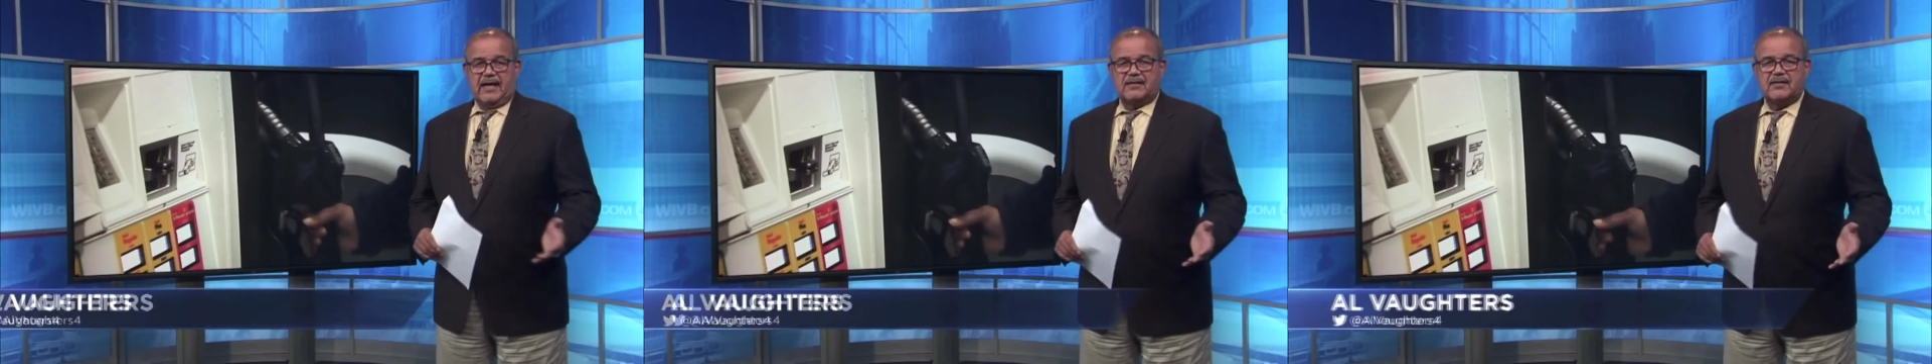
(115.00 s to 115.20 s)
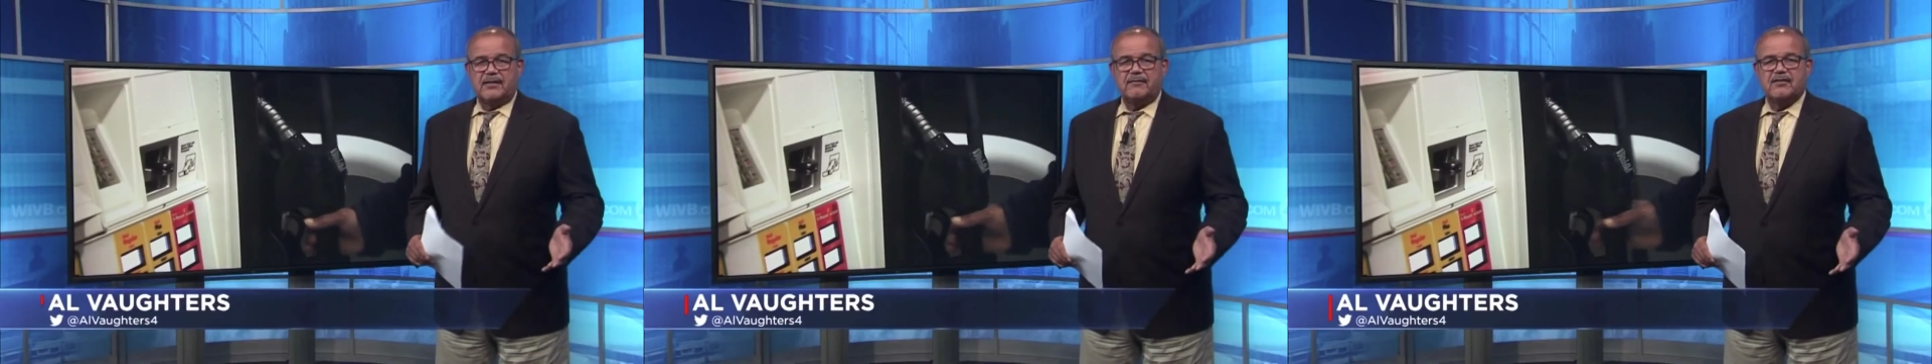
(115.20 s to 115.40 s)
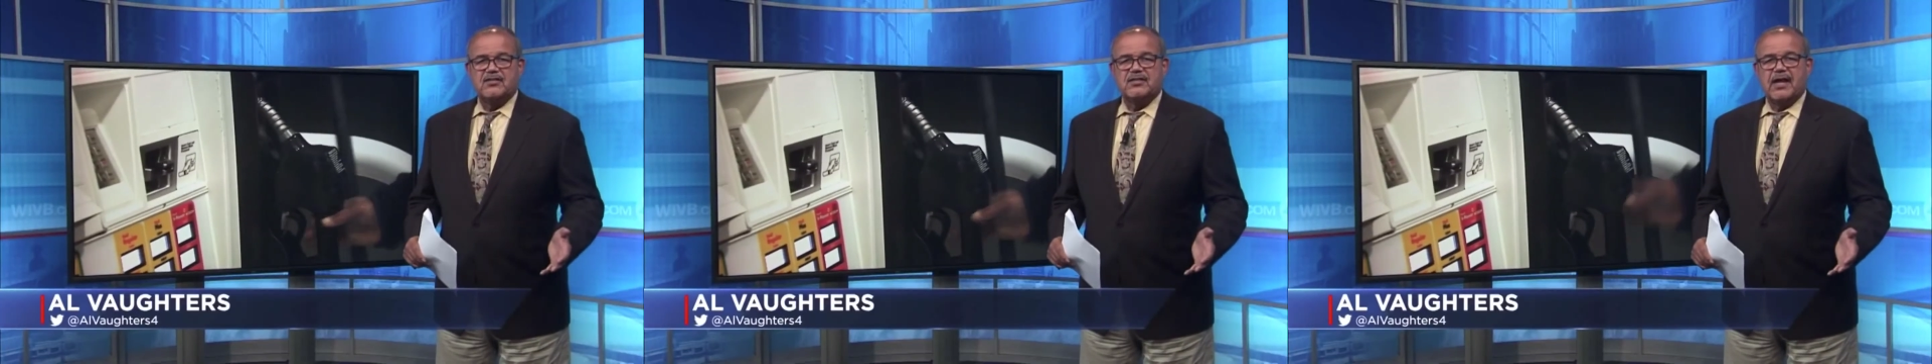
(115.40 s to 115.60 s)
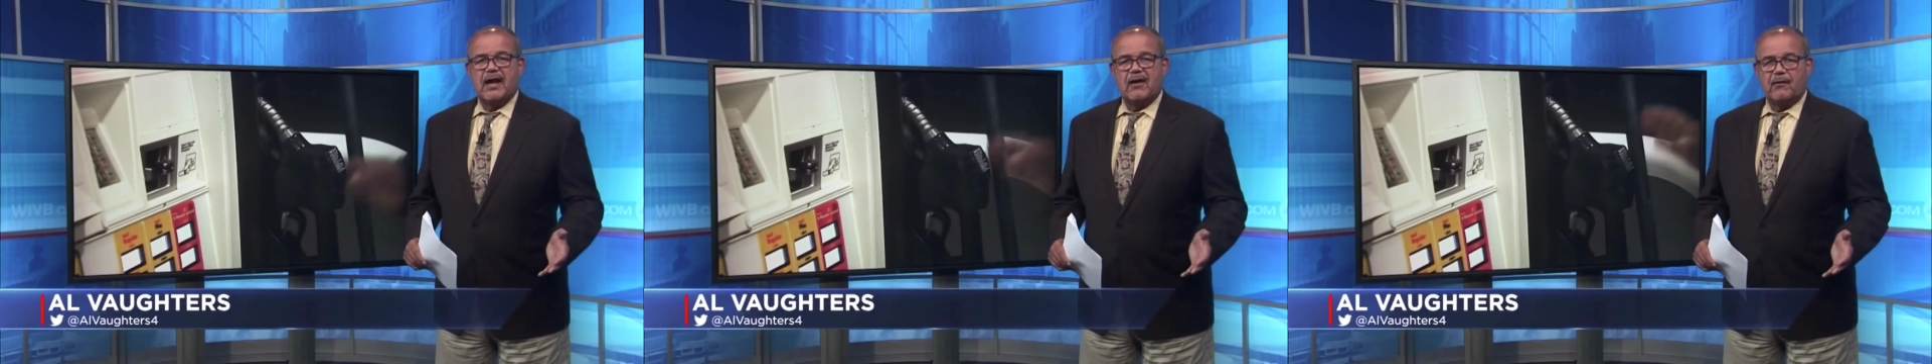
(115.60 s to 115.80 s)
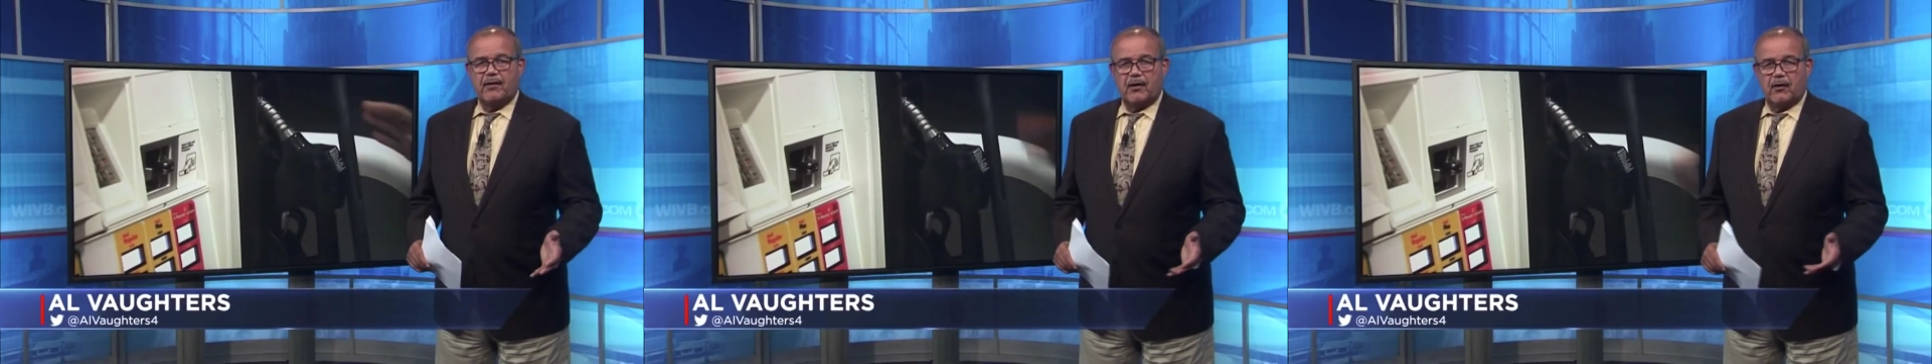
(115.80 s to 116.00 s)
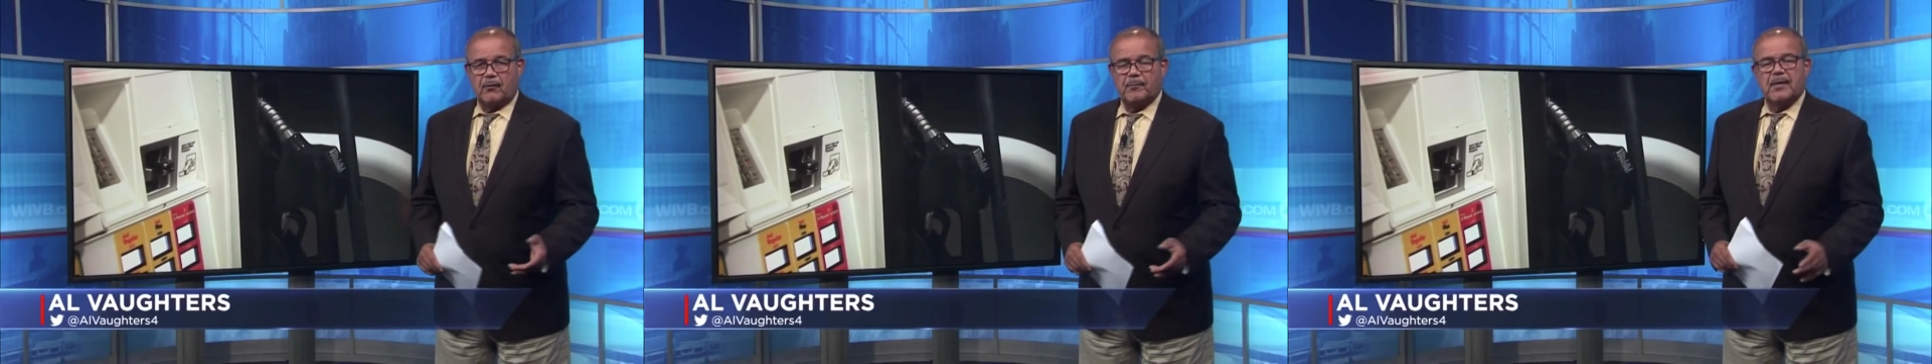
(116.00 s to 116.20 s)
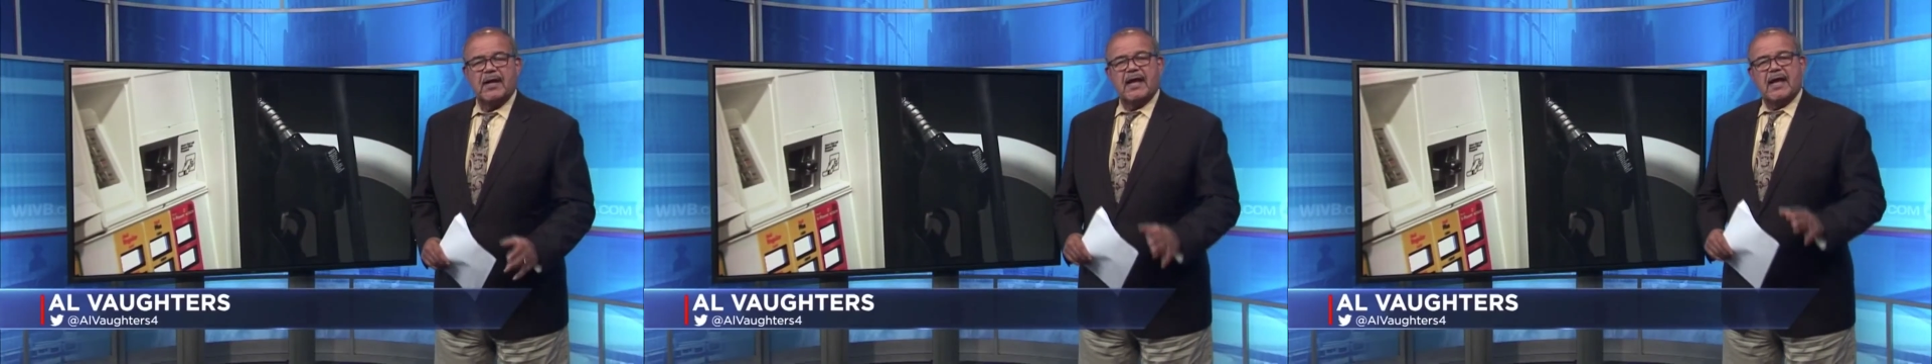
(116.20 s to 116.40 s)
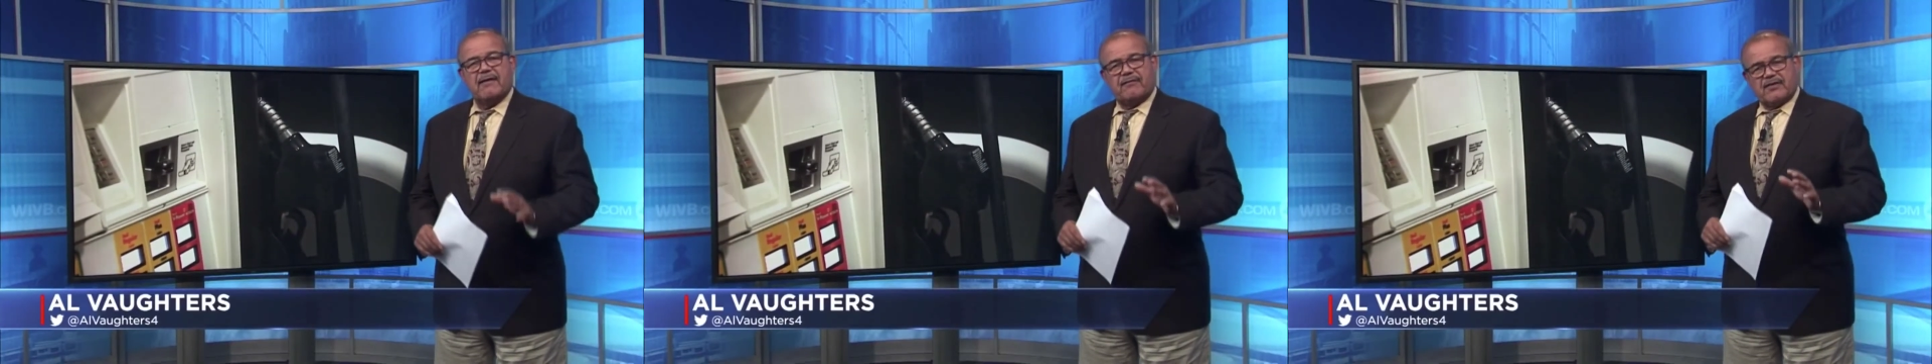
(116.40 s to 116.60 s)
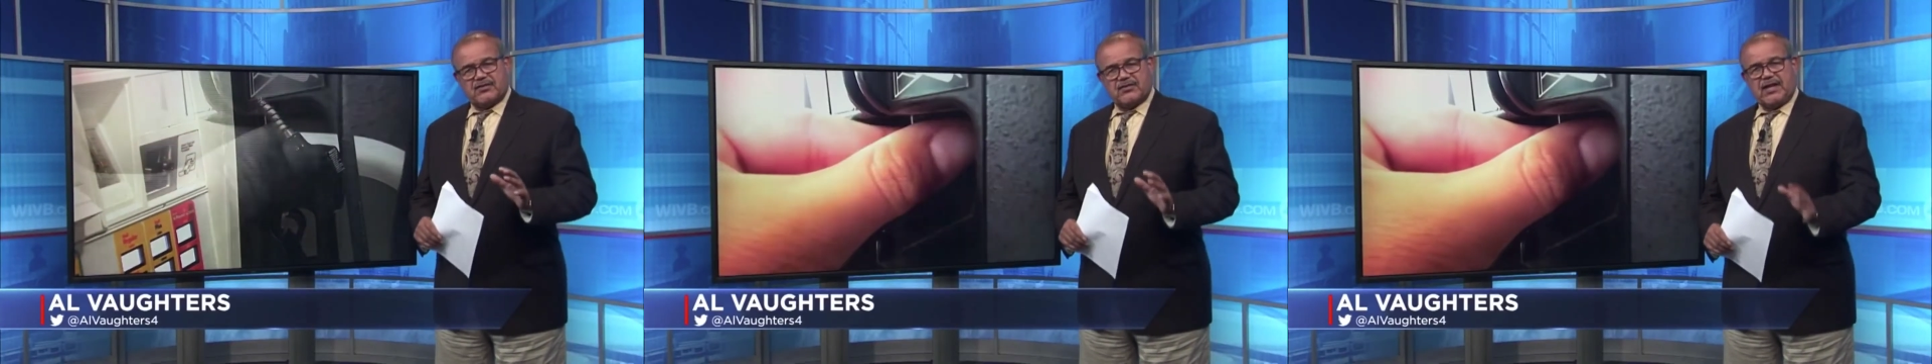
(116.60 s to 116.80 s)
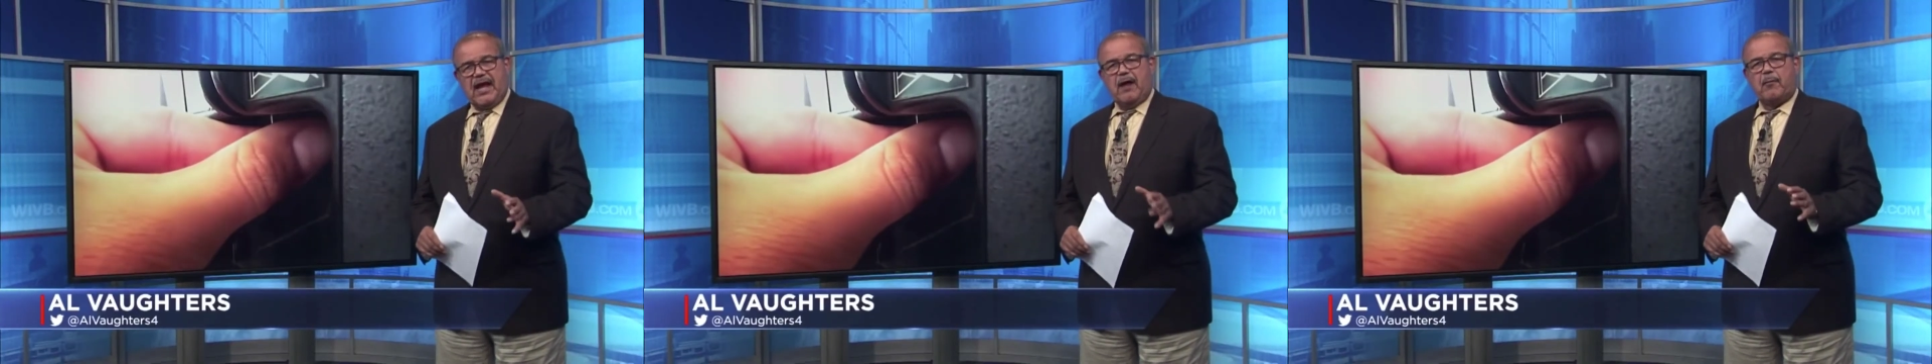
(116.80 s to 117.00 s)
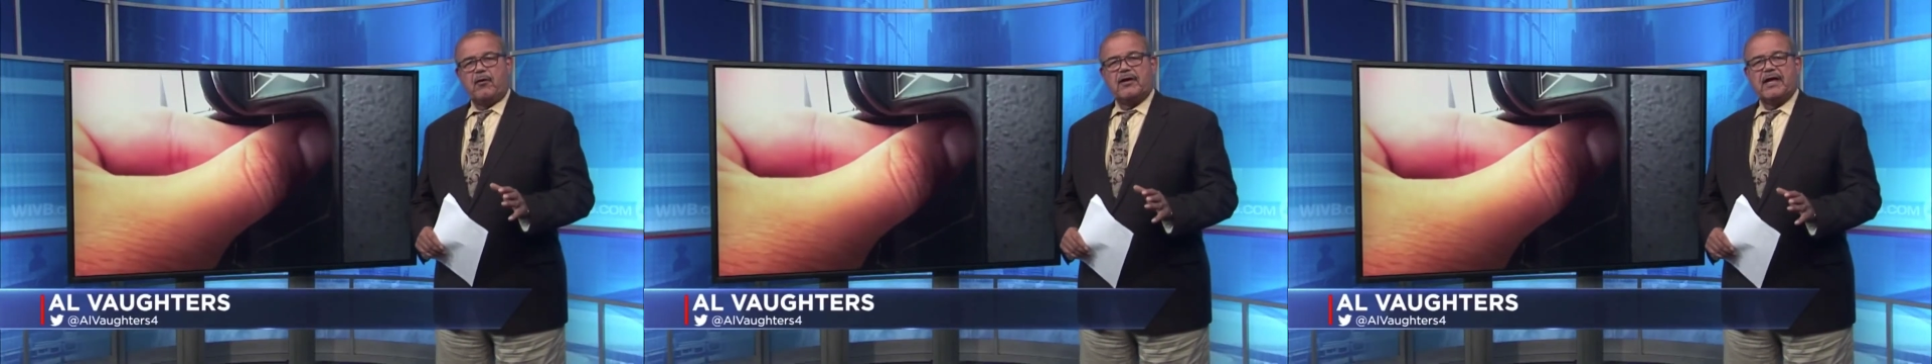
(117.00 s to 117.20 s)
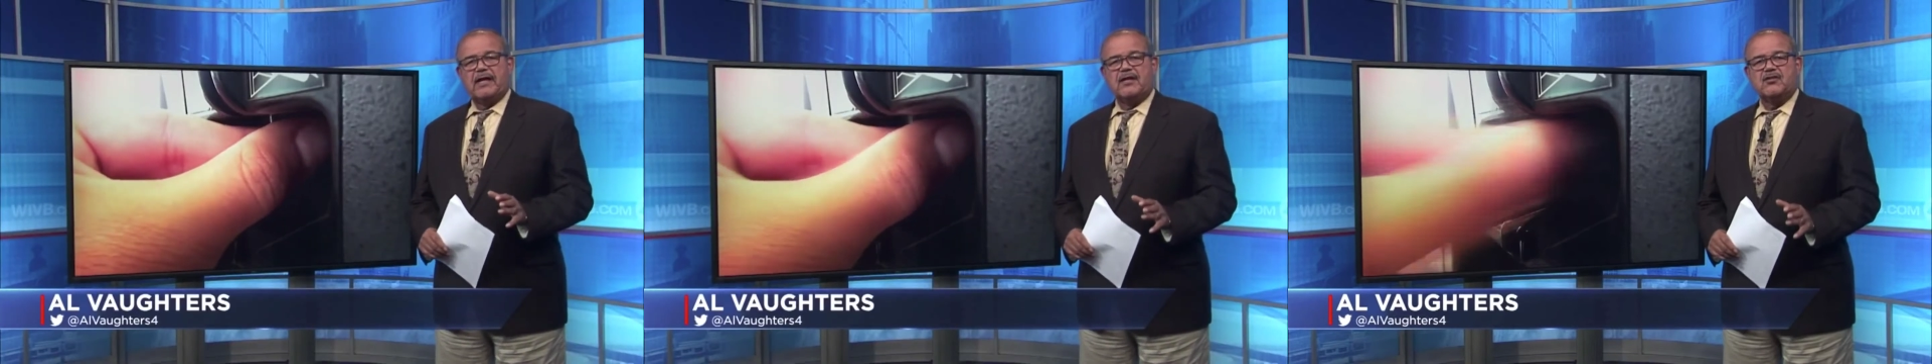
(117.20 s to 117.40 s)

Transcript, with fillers: even scarier. If a scammer can